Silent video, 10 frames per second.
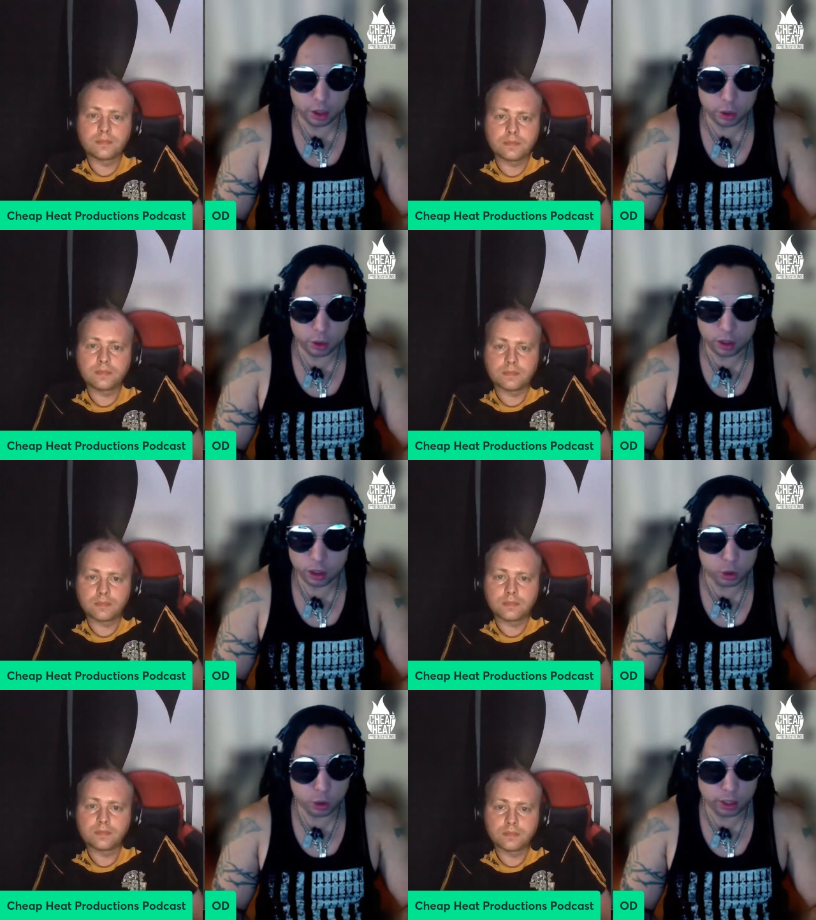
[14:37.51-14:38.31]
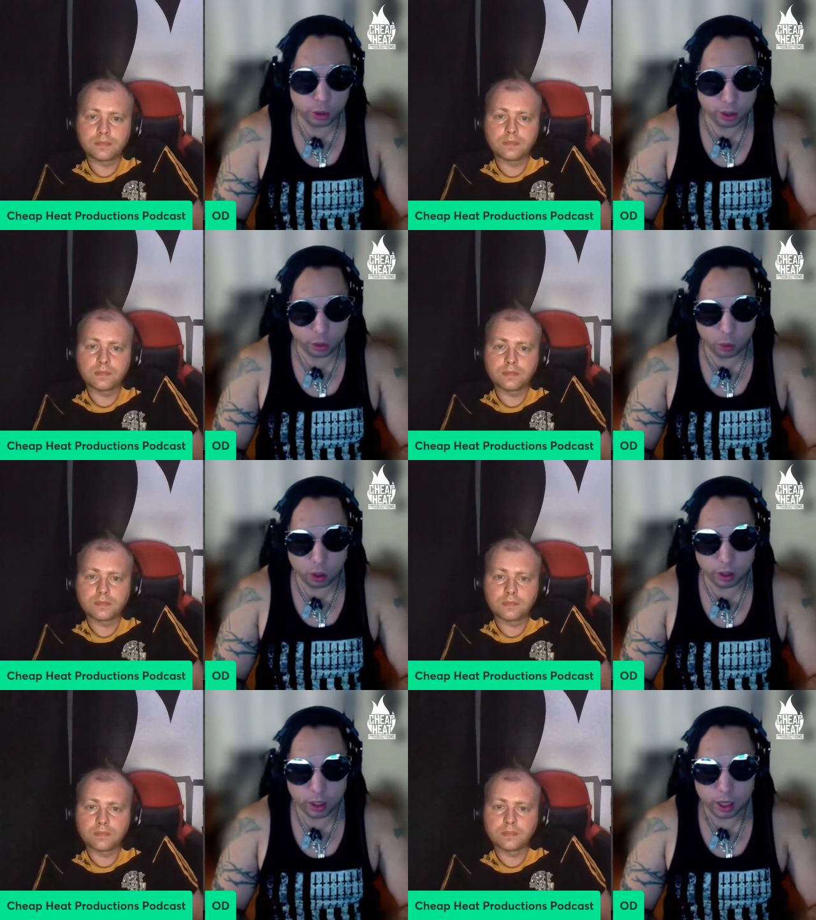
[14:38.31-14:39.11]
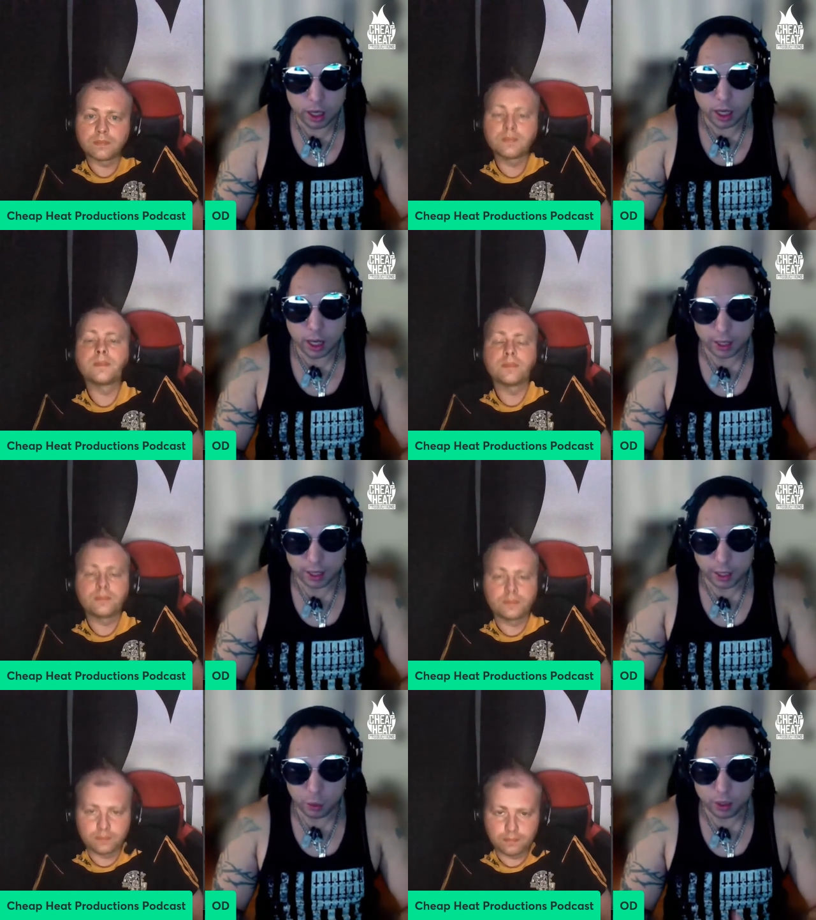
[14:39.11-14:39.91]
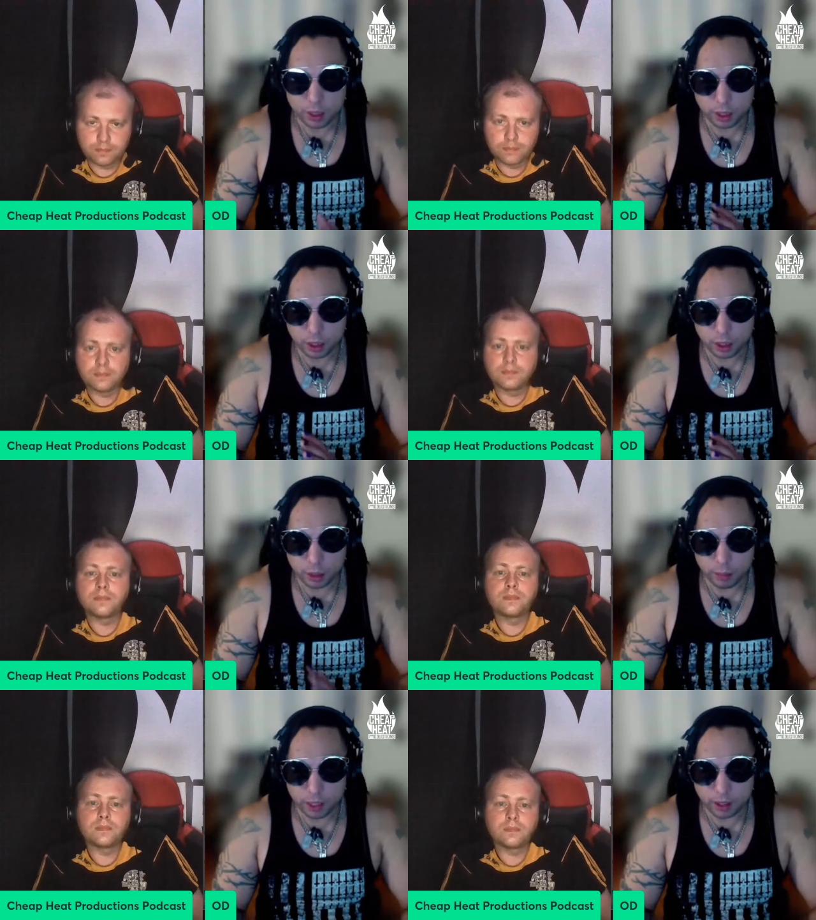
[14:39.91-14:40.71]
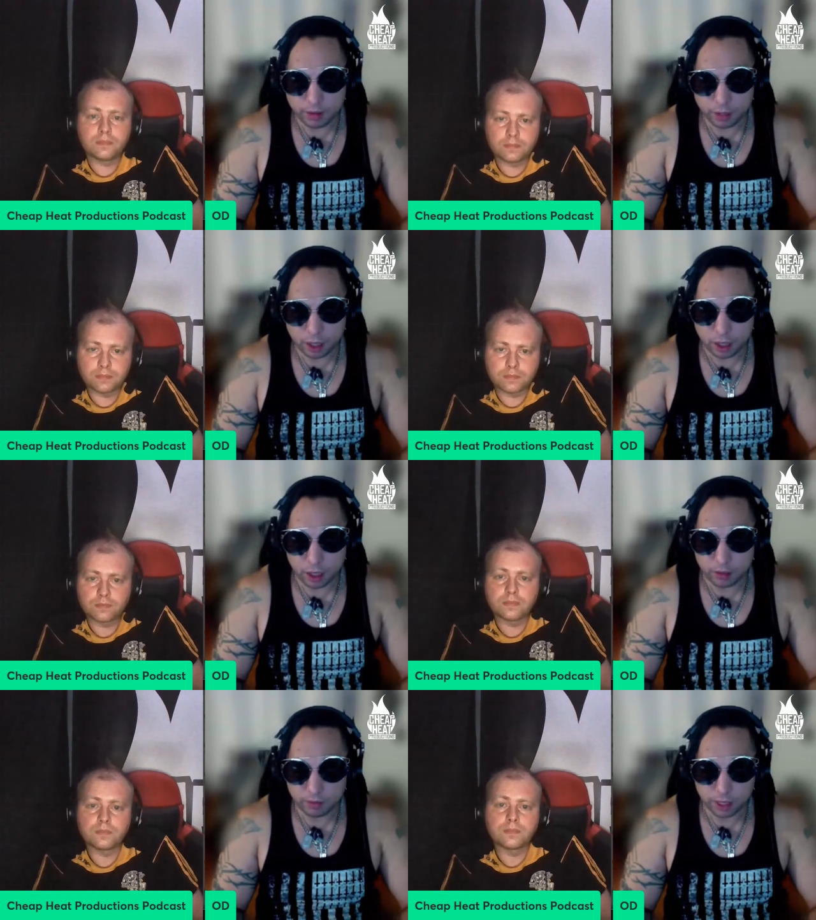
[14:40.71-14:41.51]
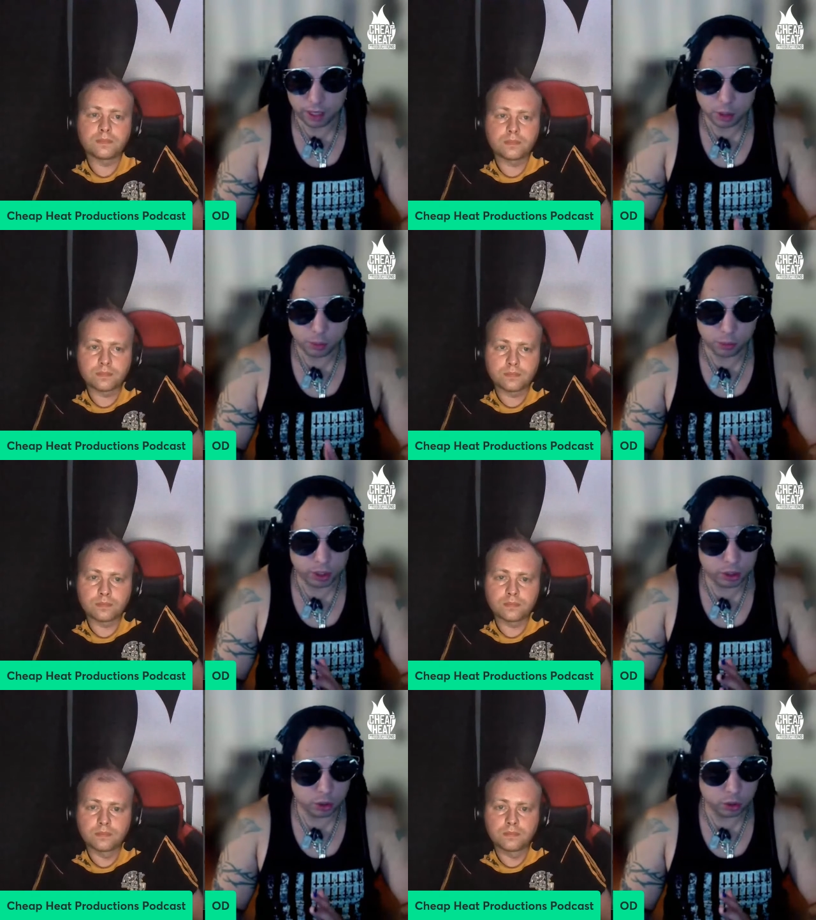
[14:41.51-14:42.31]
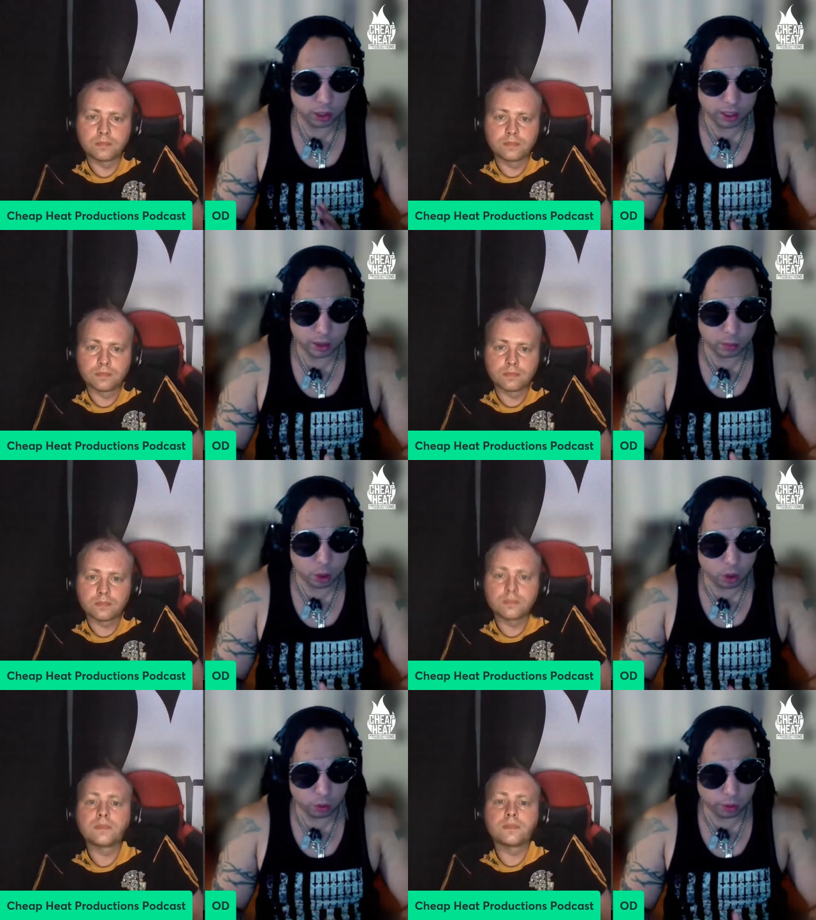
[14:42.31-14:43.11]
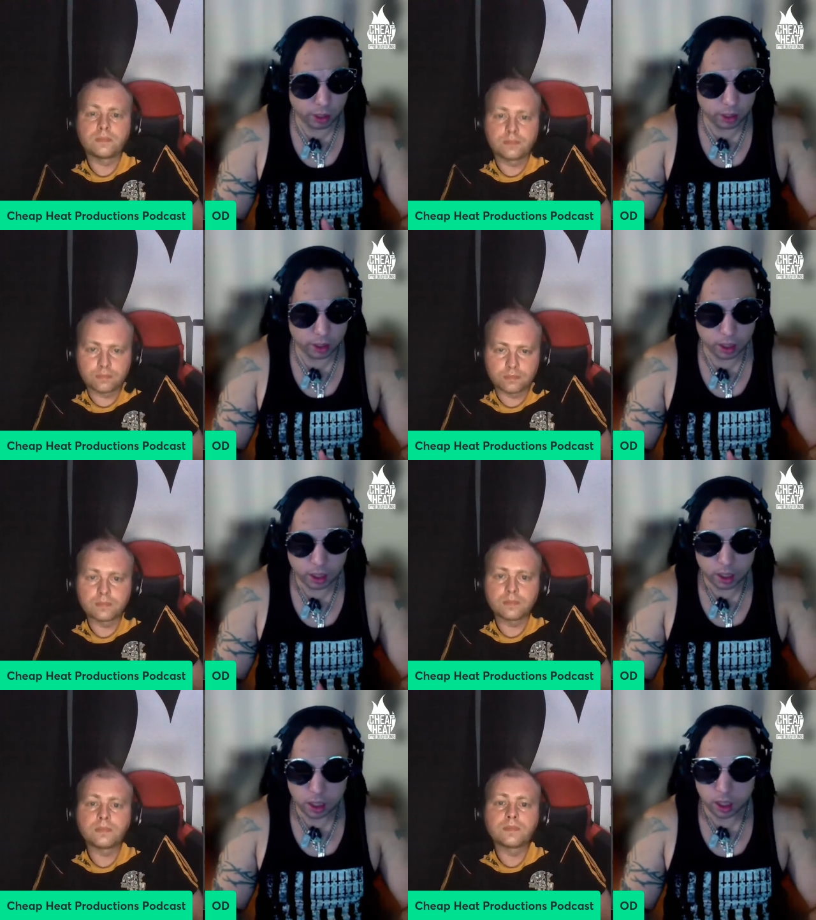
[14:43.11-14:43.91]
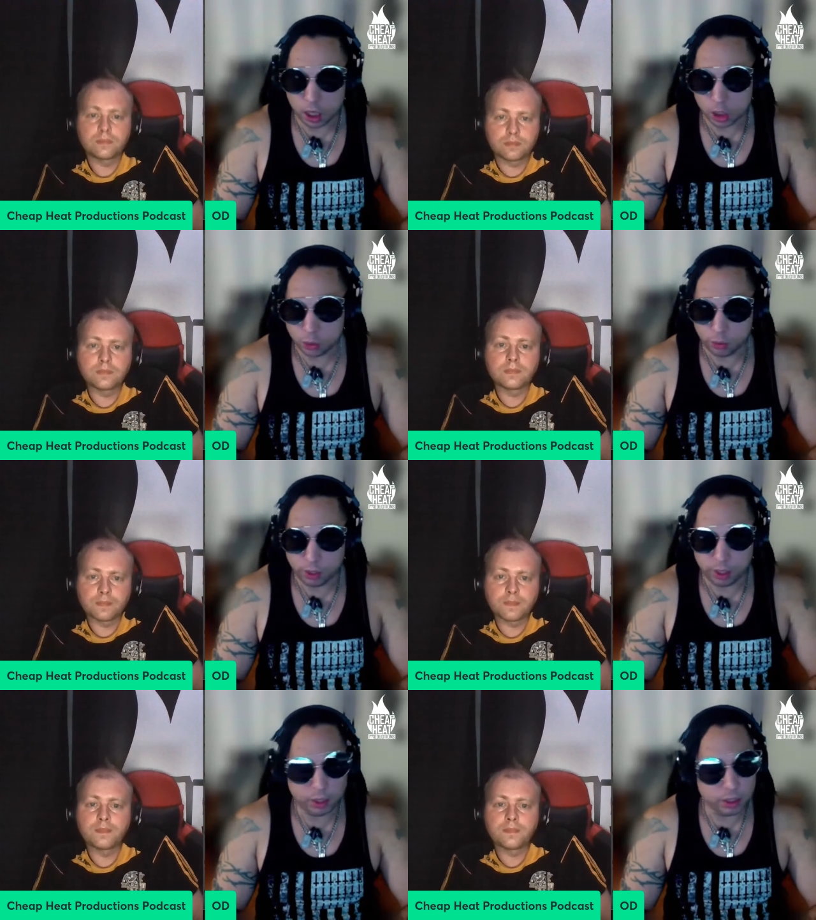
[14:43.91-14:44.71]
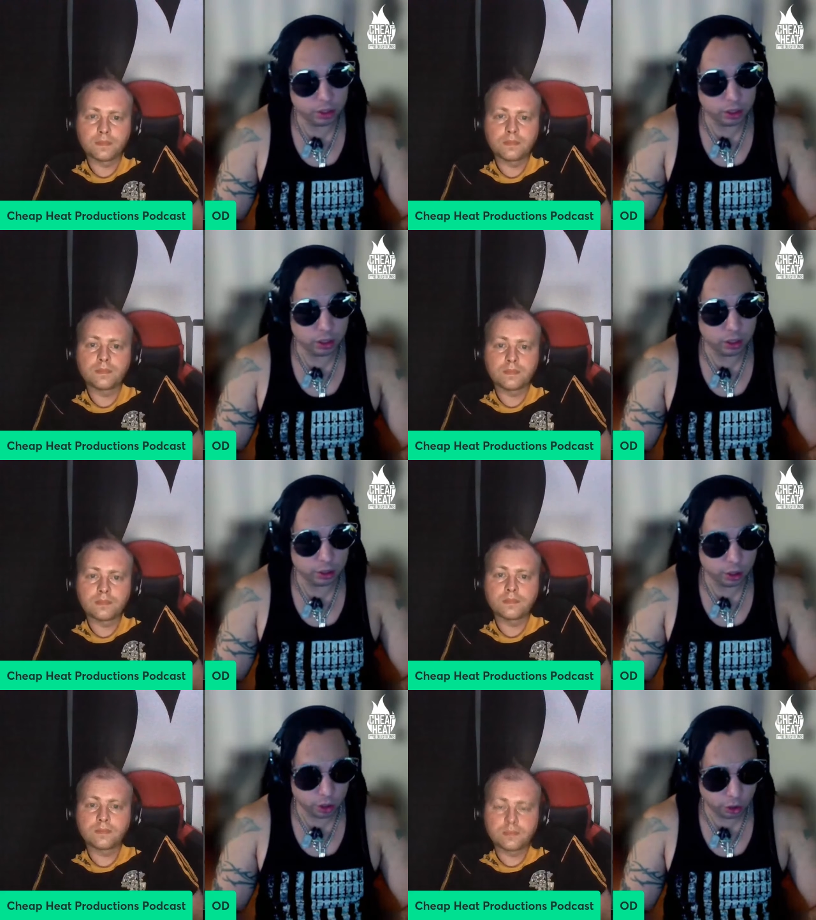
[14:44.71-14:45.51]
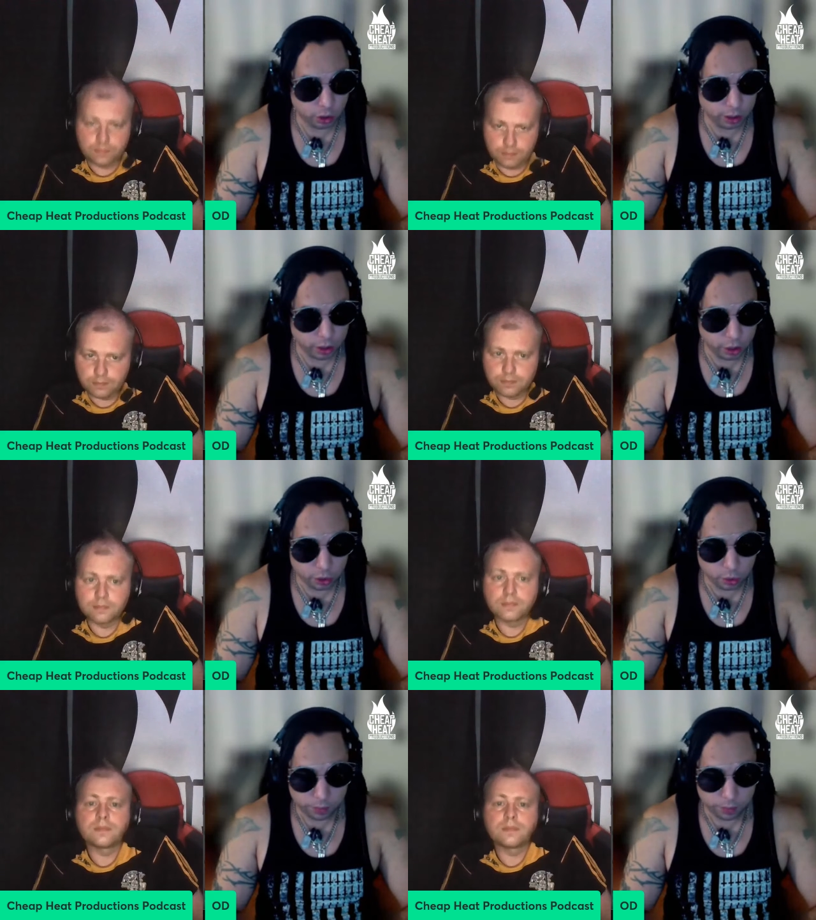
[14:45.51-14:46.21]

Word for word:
Speaker 1: on 2021 and then we did a little bit of a, of like a spring tour, like small run on spring this year on 22.